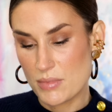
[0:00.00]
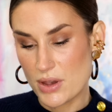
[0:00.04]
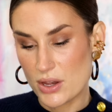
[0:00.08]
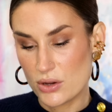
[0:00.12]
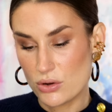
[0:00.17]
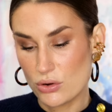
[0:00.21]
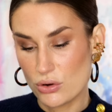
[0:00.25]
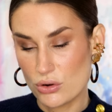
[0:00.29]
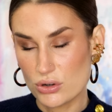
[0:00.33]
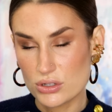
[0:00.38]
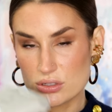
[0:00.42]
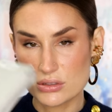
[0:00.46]

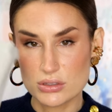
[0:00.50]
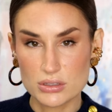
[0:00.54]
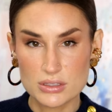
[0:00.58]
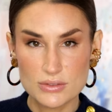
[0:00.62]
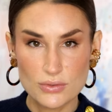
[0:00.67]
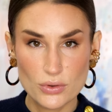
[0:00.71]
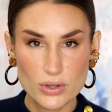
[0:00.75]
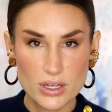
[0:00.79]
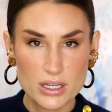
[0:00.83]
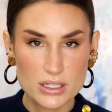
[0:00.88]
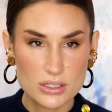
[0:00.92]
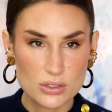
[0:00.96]
microcrystal
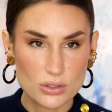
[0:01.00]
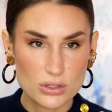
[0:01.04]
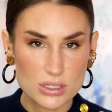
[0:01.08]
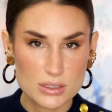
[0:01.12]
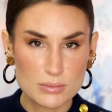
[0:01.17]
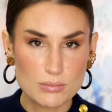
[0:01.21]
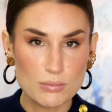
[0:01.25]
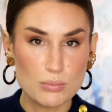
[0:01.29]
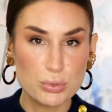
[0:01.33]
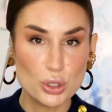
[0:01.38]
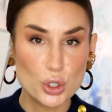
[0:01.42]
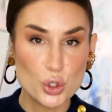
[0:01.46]
exfoliants, so these
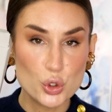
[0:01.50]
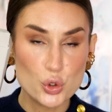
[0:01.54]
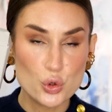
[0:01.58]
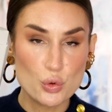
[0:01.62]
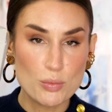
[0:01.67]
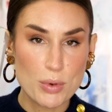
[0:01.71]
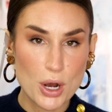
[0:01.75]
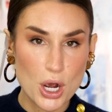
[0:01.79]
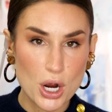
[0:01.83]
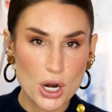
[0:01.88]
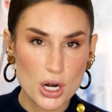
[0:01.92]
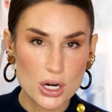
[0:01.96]
blue
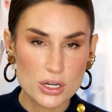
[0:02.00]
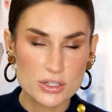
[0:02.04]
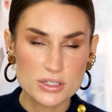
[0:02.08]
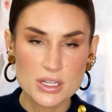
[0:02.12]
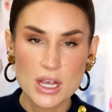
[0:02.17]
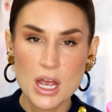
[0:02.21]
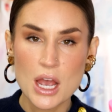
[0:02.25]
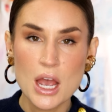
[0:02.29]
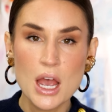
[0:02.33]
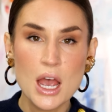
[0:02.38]
bars,